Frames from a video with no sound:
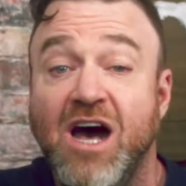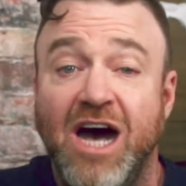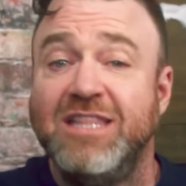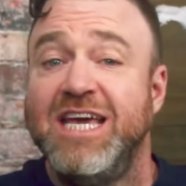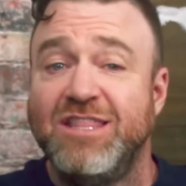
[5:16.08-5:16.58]

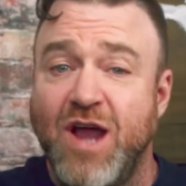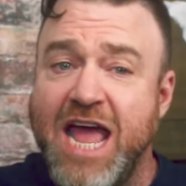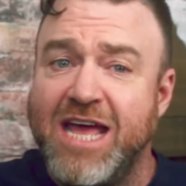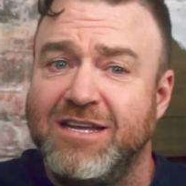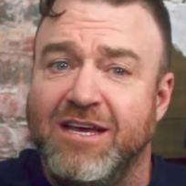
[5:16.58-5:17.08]
On the other
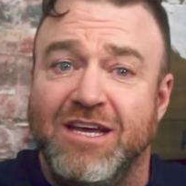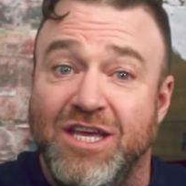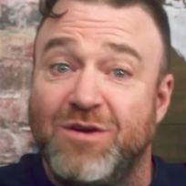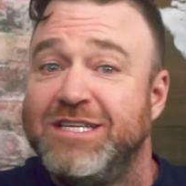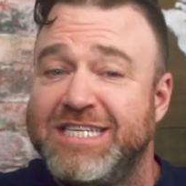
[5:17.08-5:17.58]
hand,
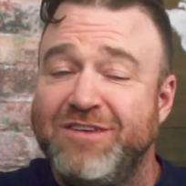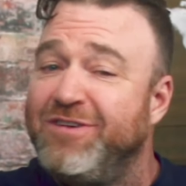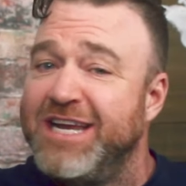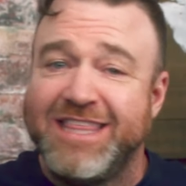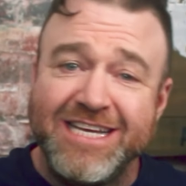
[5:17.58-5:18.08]
you can see
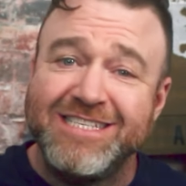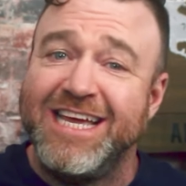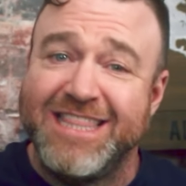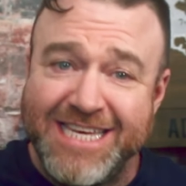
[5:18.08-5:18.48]
funny things like